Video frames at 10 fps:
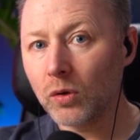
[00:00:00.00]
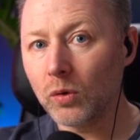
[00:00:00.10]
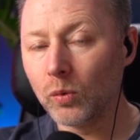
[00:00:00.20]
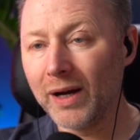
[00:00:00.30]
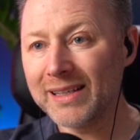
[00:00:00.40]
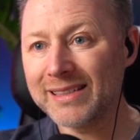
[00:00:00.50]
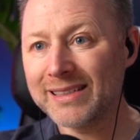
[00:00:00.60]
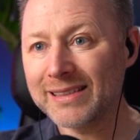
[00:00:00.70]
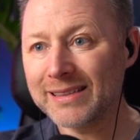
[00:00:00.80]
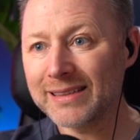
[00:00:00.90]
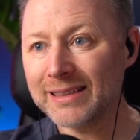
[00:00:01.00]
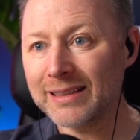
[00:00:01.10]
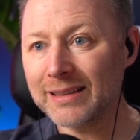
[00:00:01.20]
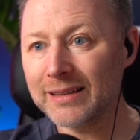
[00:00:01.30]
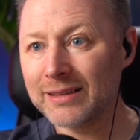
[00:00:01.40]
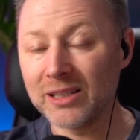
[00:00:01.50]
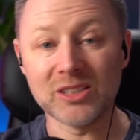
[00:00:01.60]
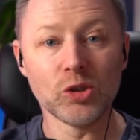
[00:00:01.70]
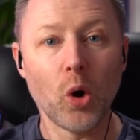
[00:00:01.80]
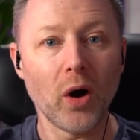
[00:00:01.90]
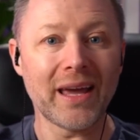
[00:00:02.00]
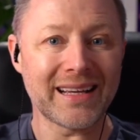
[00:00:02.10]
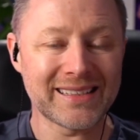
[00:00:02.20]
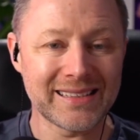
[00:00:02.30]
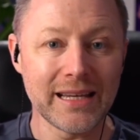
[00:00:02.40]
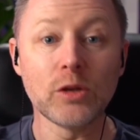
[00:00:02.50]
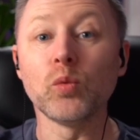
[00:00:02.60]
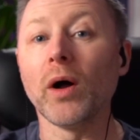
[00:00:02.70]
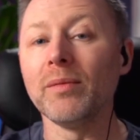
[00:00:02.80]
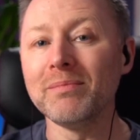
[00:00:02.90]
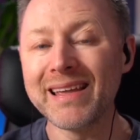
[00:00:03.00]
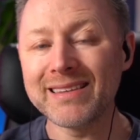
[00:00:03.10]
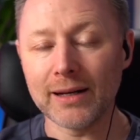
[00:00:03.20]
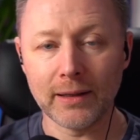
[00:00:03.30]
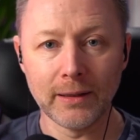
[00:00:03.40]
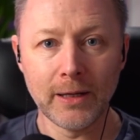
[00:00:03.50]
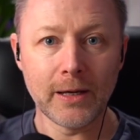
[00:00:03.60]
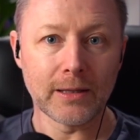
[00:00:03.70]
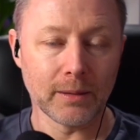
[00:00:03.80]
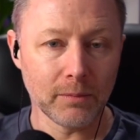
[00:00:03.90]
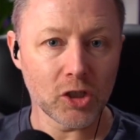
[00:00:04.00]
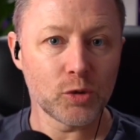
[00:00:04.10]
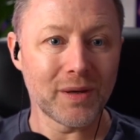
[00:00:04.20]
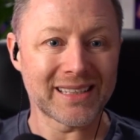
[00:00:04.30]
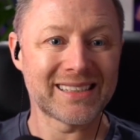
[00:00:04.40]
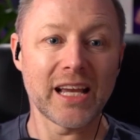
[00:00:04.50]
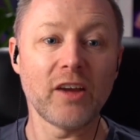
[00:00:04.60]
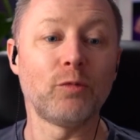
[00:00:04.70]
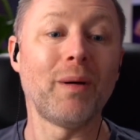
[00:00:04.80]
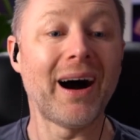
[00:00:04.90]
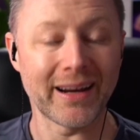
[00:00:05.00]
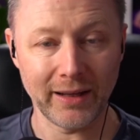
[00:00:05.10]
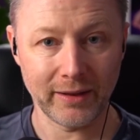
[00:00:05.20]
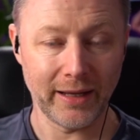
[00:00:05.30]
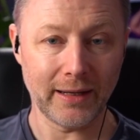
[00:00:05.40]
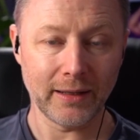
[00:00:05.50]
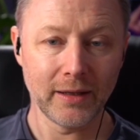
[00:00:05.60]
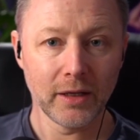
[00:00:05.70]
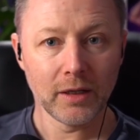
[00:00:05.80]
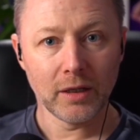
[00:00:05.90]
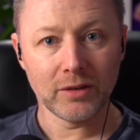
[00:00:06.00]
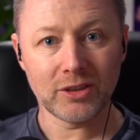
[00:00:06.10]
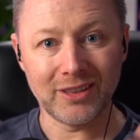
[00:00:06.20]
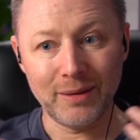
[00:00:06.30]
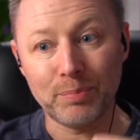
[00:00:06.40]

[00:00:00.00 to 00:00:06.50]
which does not exceed 1 metre, there must be a safe barrier there to